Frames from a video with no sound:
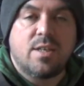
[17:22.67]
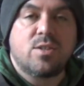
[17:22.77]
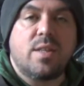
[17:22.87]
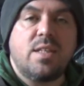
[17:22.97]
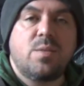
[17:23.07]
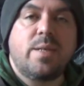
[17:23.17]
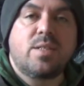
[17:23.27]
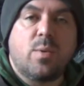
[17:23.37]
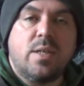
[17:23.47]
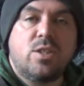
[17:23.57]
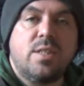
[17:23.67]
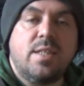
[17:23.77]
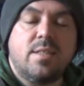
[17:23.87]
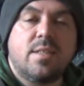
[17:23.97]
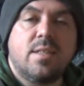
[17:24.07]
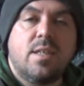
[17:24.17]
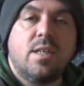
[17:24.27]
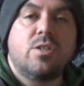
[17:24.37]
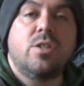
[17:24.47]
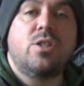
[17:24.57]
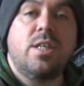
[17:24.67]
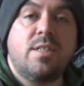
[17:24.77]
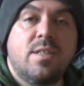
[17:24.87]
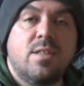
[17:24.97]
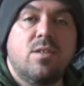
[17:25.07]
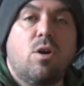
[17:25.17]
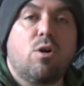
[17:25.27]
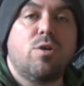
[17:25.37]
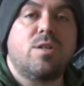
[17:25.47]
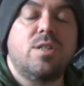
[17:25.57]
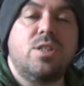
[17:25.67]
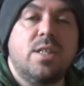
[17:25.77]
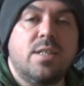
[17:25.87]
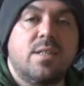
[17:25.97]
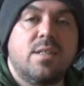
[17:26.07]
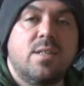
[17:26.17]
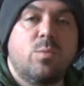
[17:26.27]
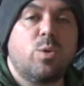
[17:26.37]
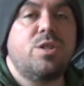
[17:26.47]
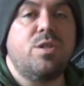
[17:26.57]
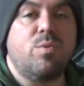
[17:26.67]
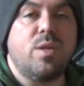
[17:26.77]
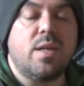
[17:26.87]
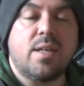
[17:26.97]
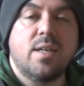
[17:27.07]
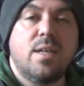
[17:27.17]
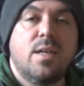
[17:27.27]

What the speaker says: So this week's question is, to chit or not to chit? What do you think?